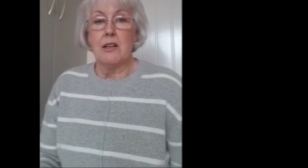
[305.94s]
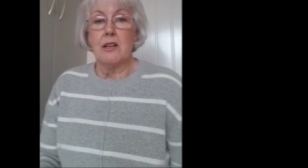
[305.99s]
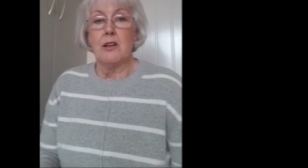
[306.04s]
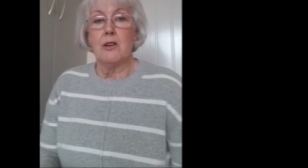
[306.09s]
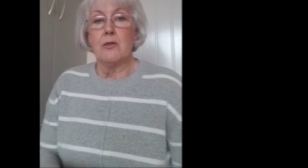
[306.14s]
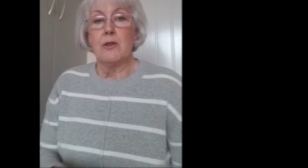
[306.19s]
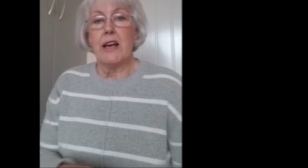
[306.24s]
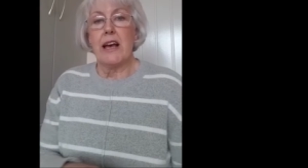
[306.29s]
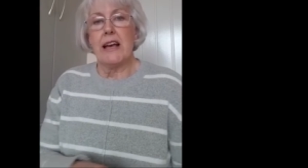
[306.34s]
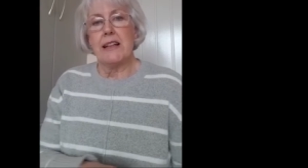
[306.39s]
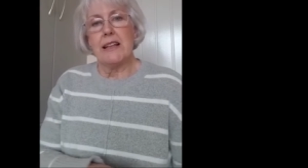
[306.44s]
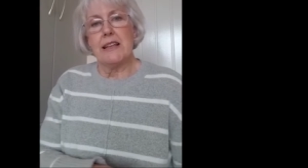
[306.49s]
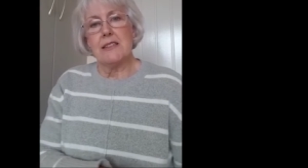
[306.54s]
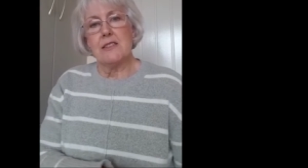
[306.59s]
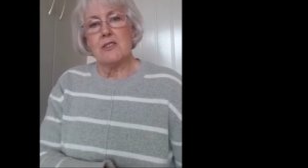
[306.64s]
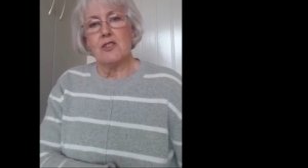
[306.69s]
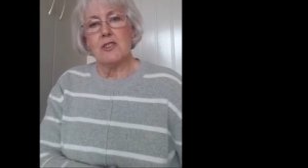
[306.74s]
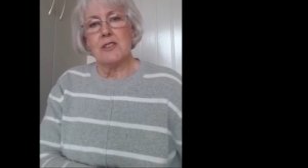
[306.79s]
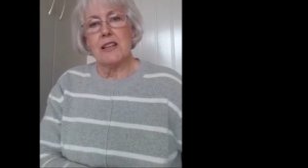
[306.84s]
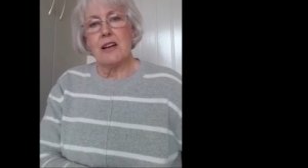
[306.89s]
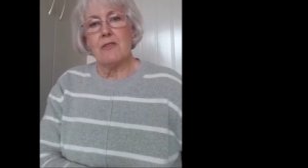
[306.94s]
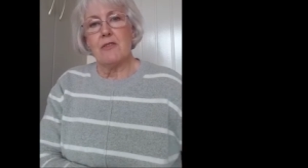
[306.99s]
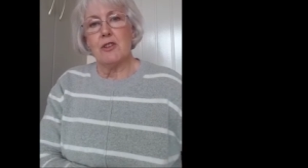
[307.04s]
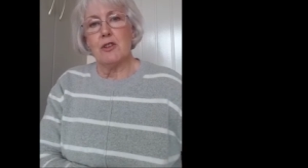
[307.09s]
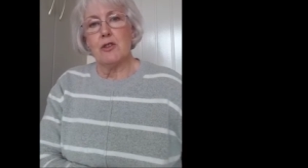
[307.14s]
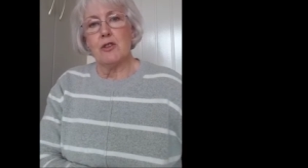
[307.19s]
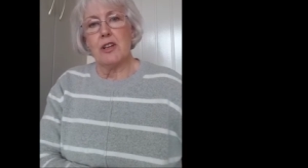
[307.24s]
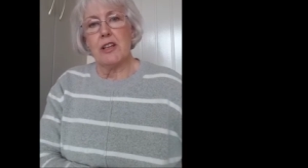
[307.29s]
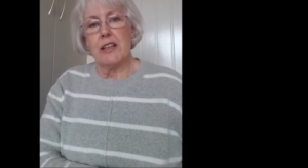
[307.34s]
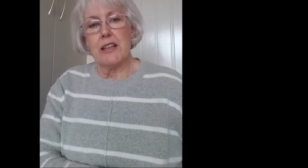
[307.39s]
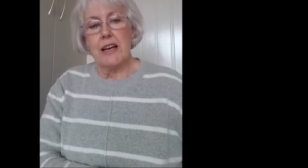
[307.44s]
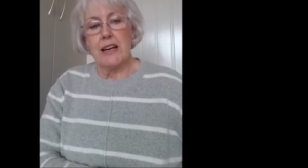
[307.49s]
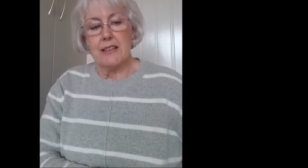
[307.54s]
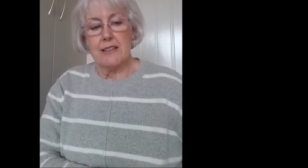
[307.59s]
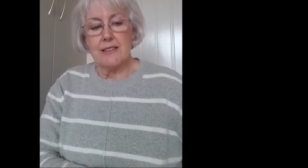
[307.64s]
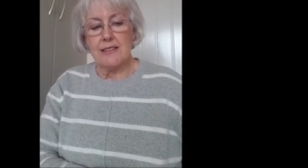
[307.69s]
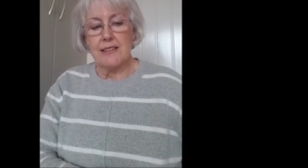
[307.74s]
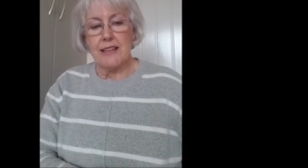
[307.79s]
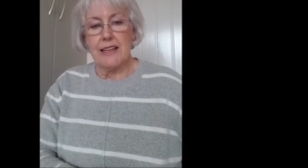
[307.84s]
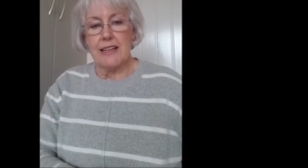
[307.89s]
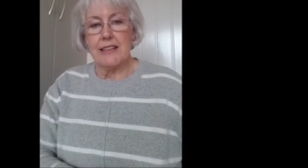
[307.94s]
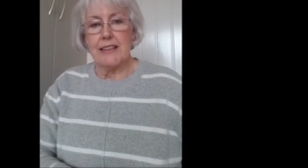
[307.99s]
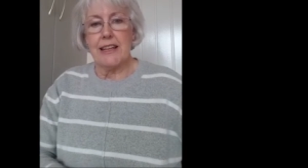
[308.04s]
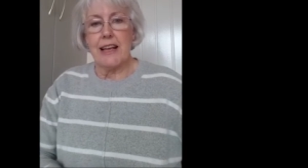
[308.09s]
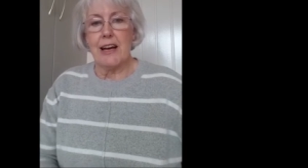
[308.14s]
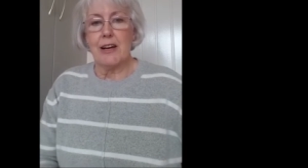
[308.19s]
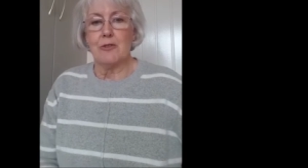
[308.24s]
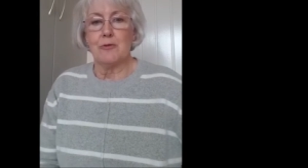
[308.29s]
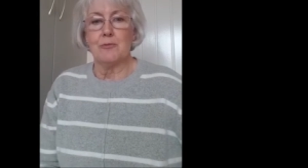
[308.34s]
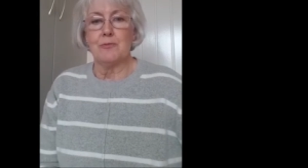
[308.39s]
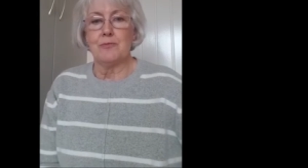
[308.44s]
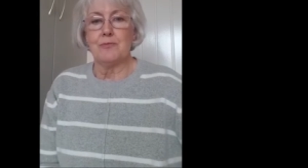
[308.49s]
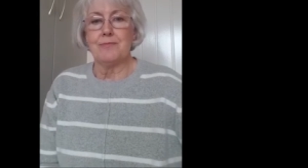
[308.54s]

Okay, let's just have a look at that scene now.